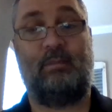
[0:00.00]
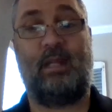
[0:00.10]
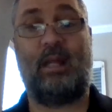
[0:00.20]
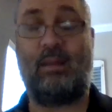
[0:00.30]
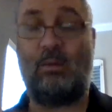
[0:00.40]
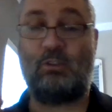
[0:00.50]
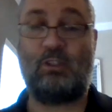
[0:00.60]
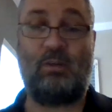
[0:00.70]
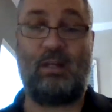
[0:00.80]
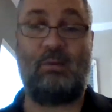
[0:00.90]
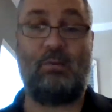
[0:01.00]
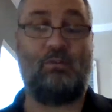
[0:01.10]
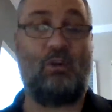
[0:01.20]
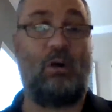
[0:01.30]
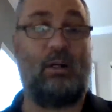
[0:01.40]
And I think we showed that with
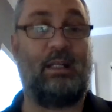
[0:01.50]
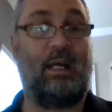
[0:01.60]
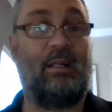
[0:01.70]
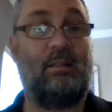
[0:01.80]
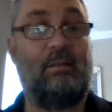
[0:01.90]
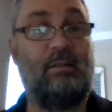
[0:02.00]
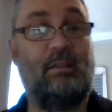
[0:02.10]
drawing that.